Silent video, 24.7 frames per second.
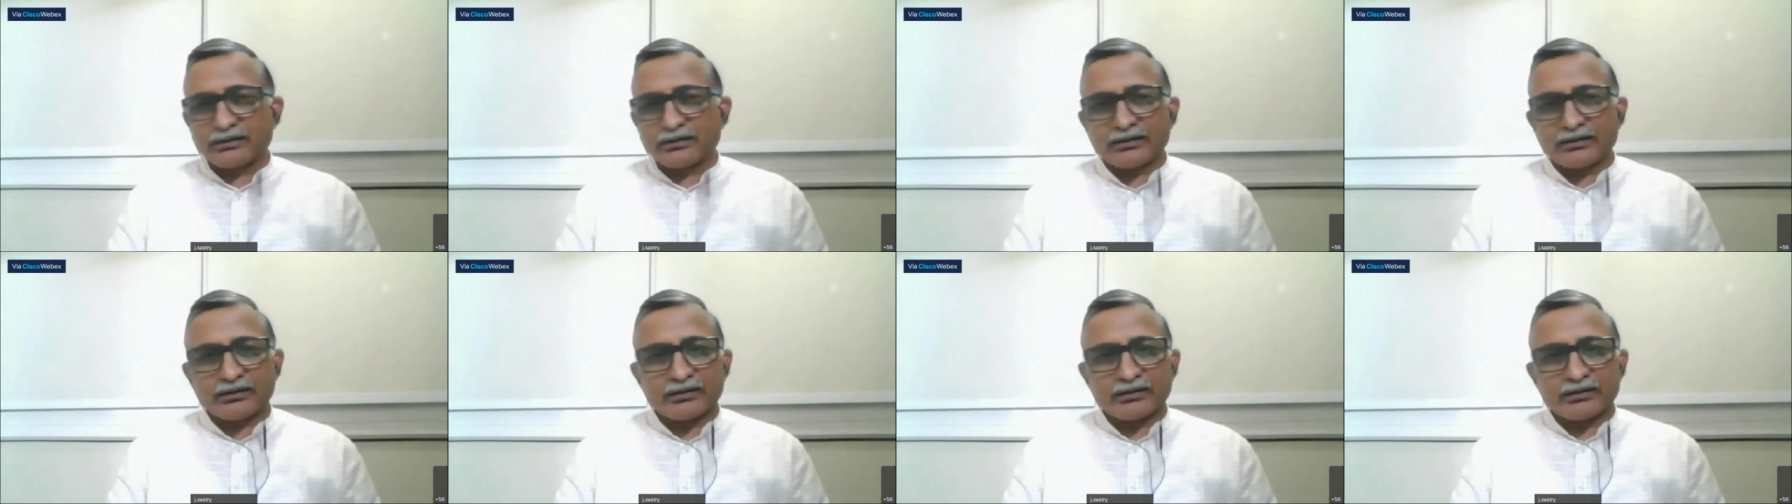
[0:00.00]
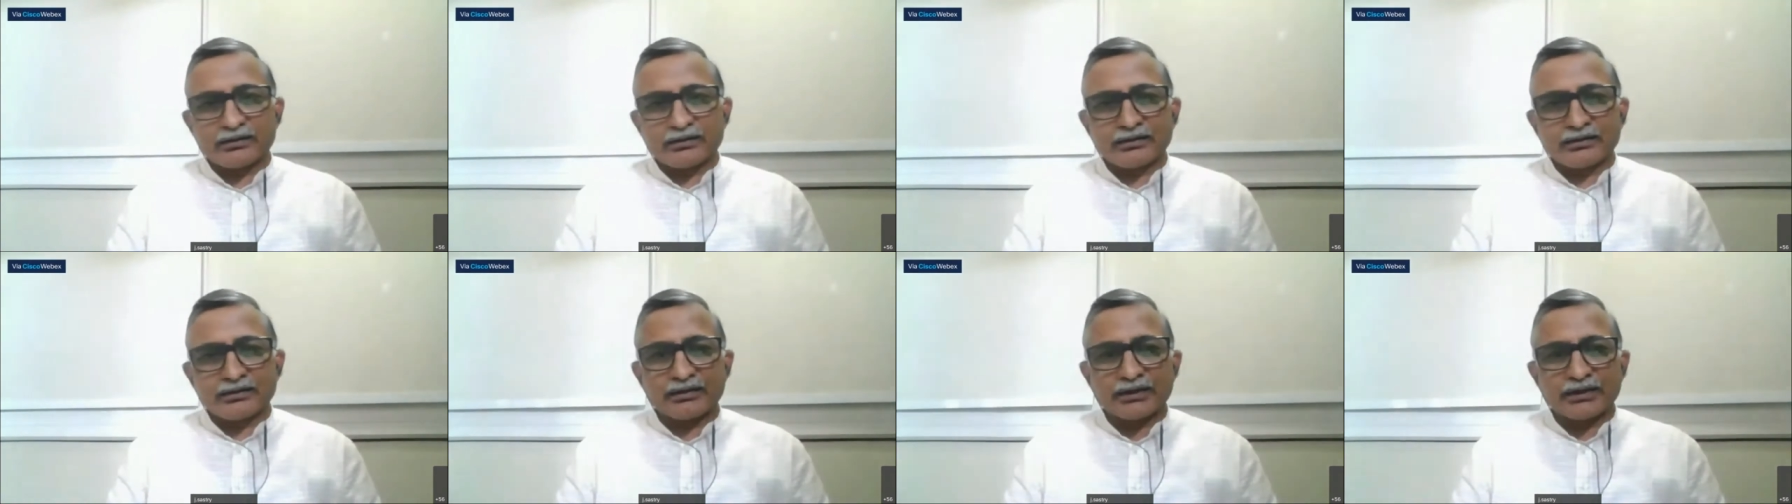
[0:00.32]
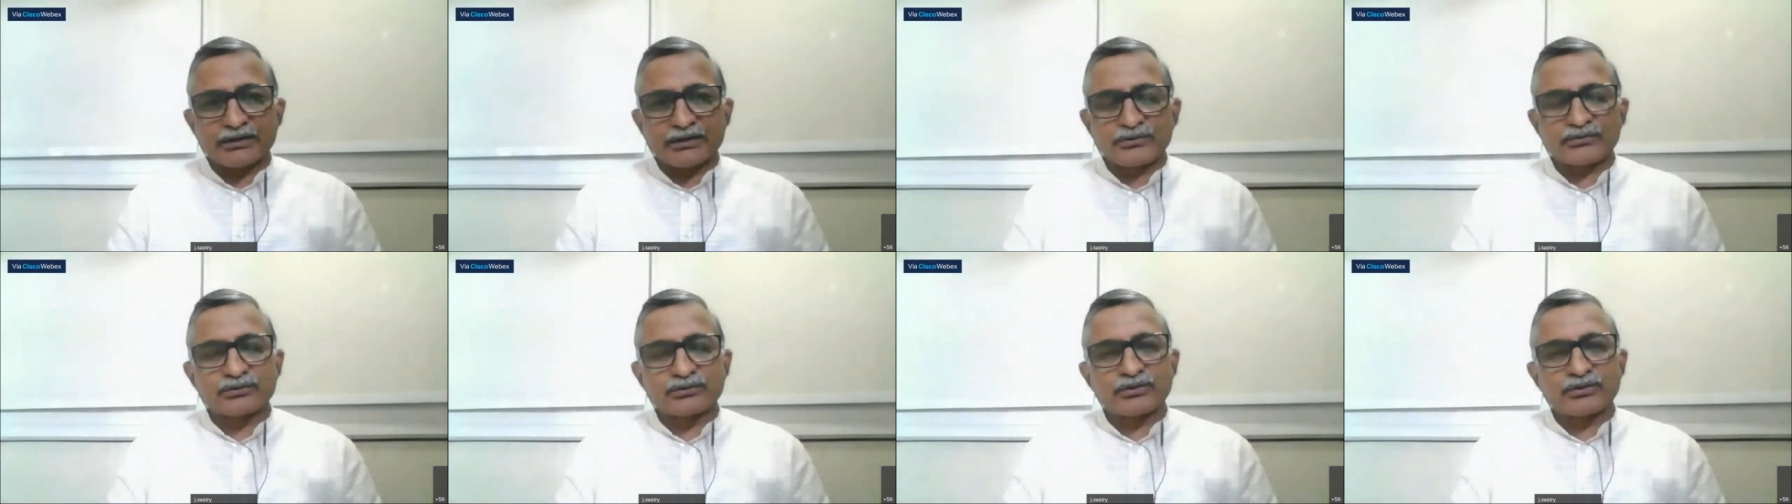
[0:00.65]
uh,
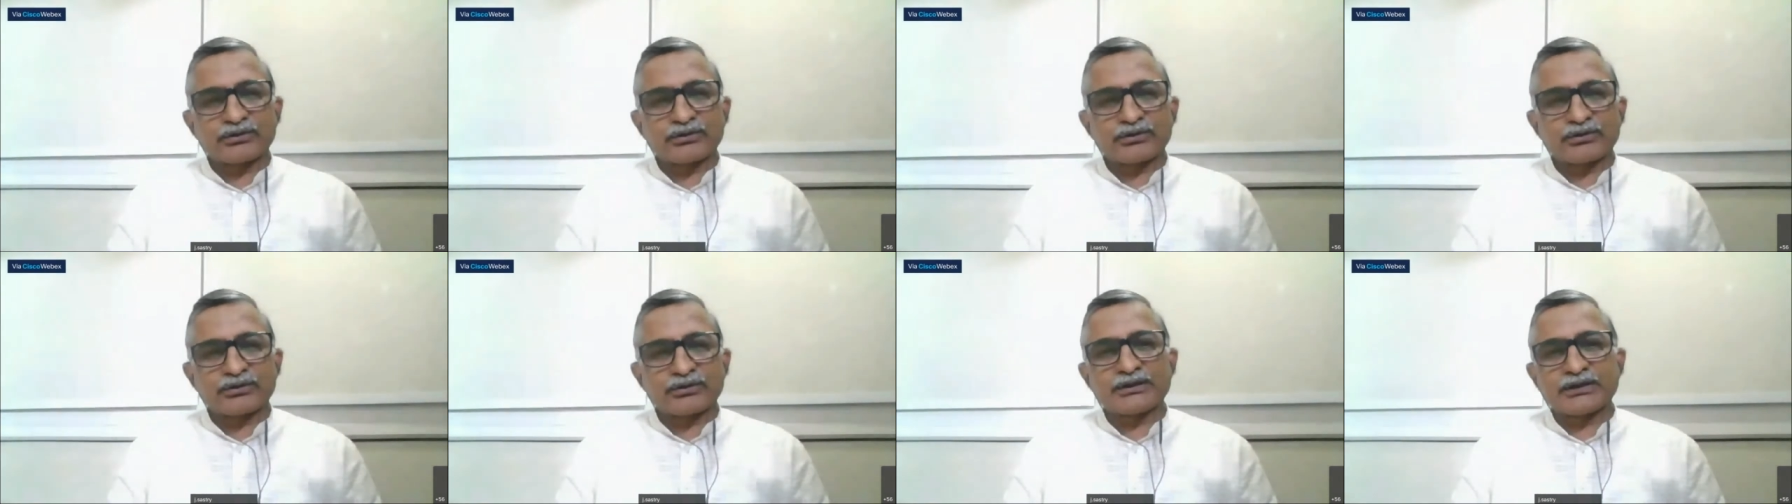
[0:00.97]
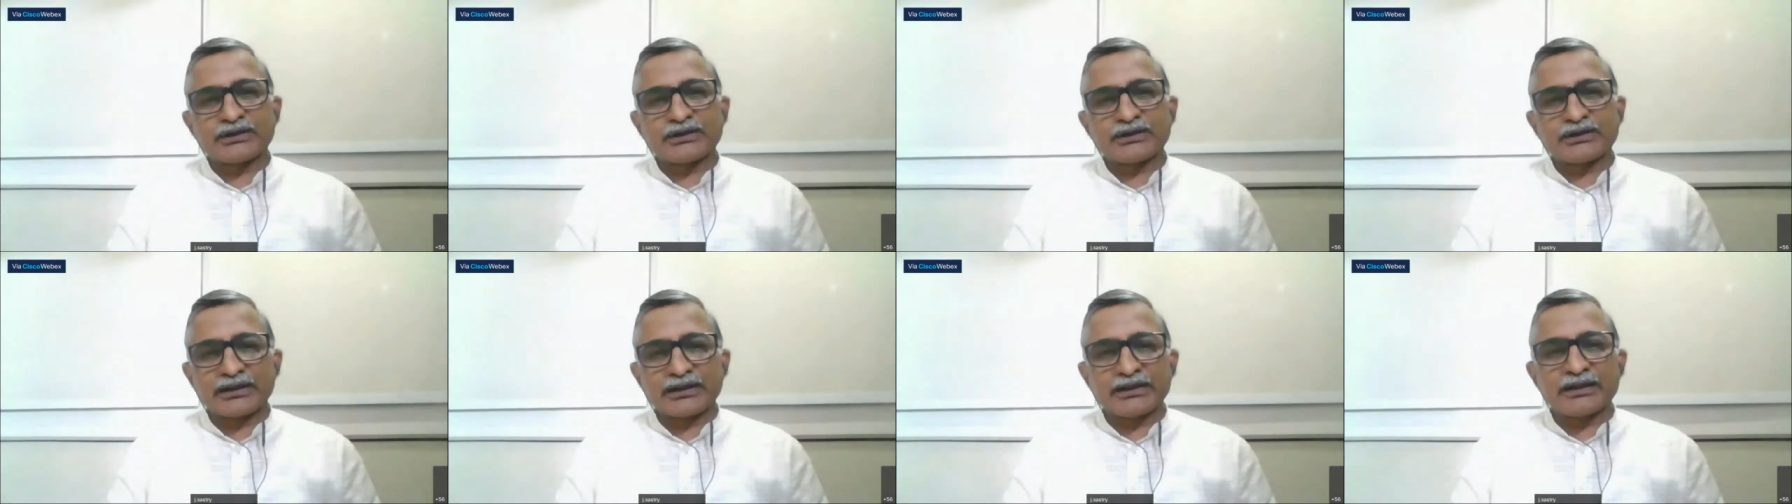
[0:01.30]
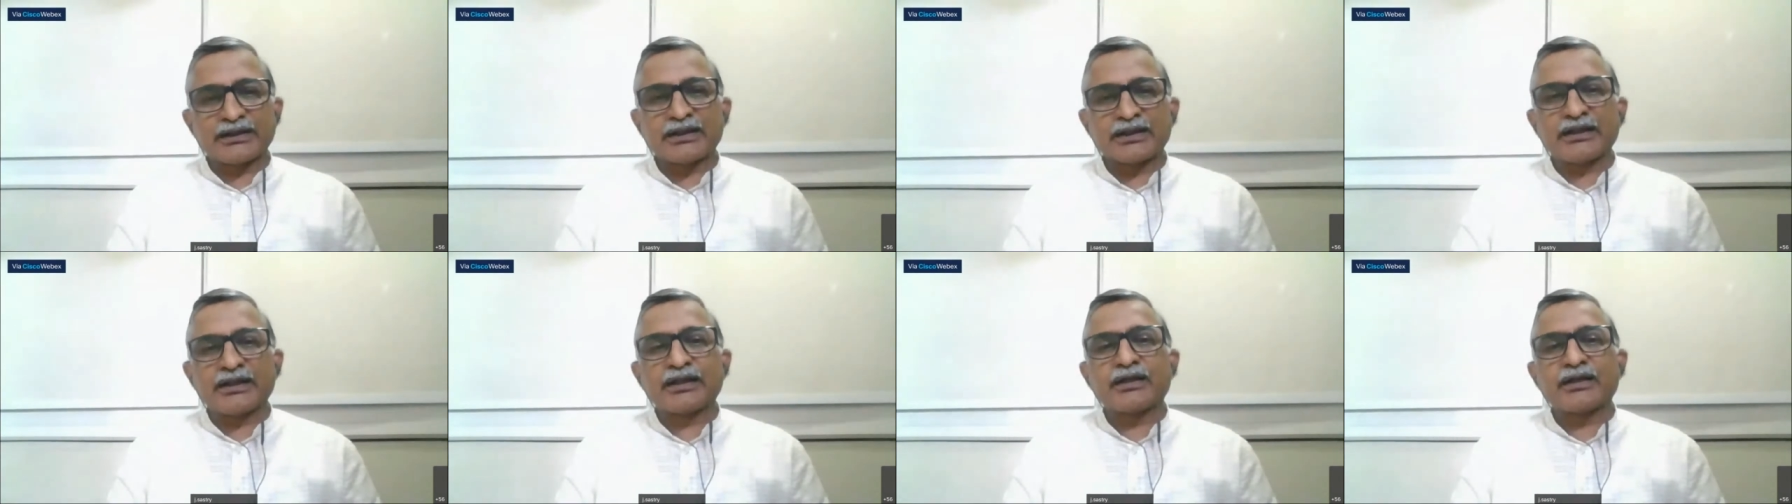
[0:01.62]
in
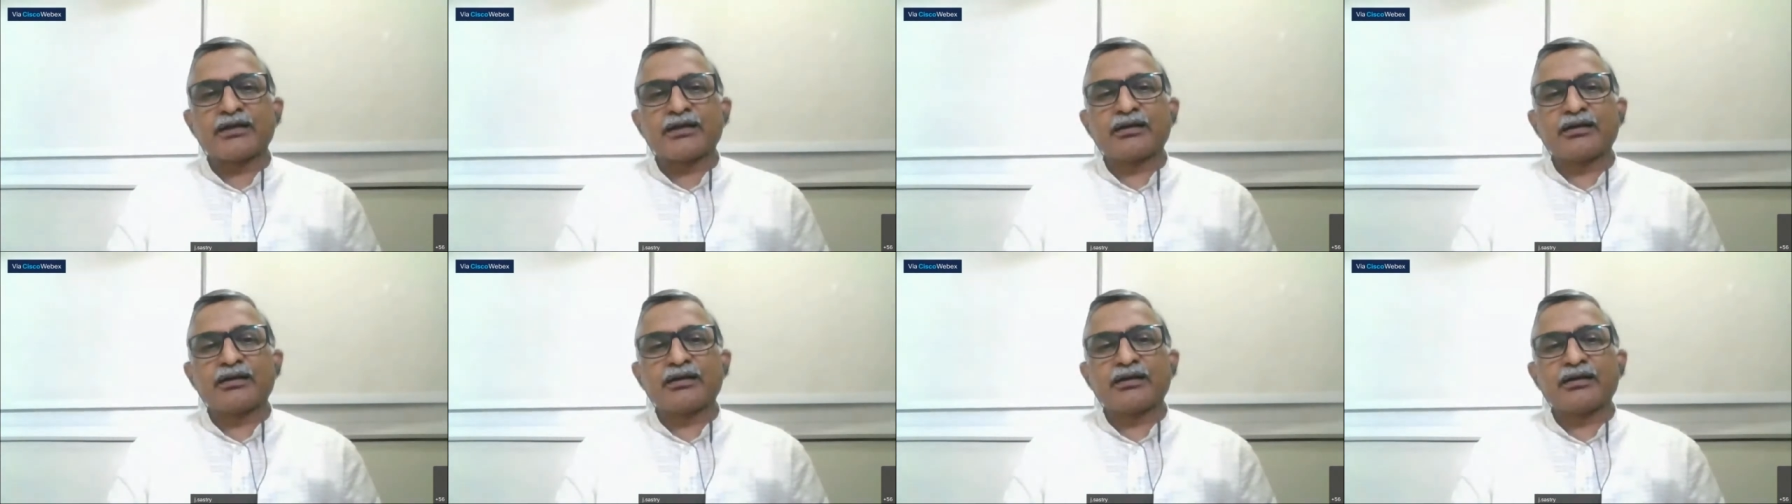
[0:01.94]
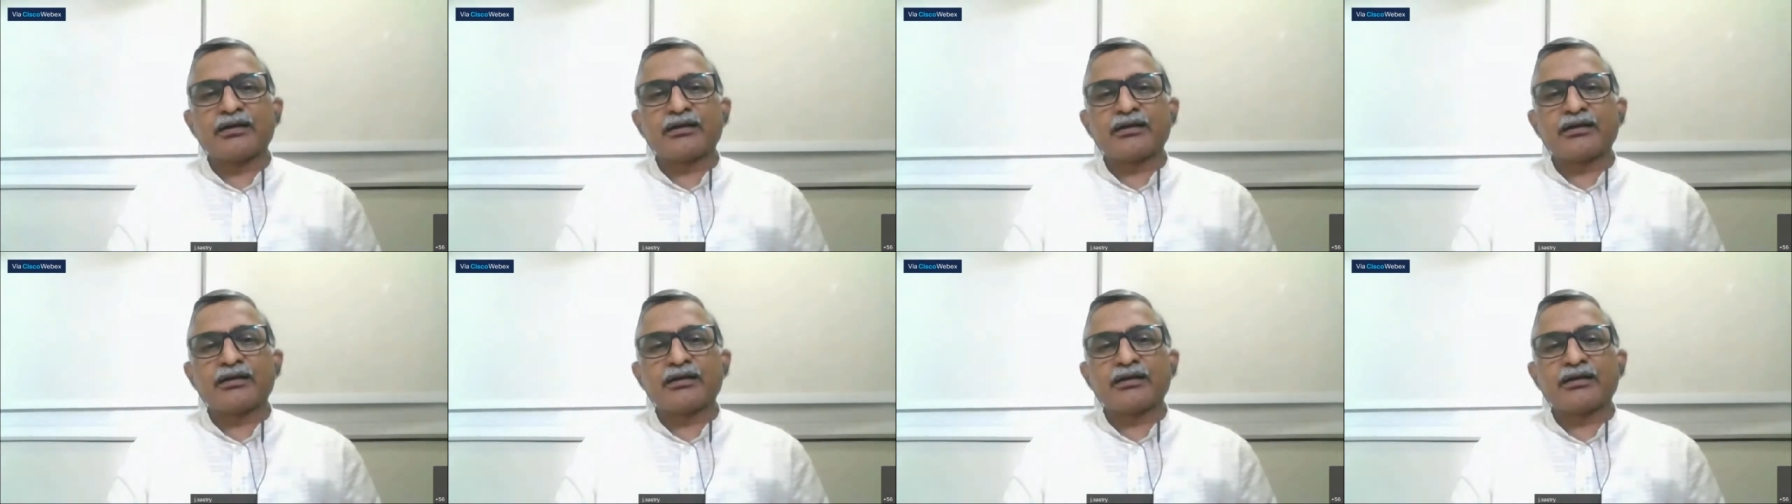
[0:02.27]
2013 uh,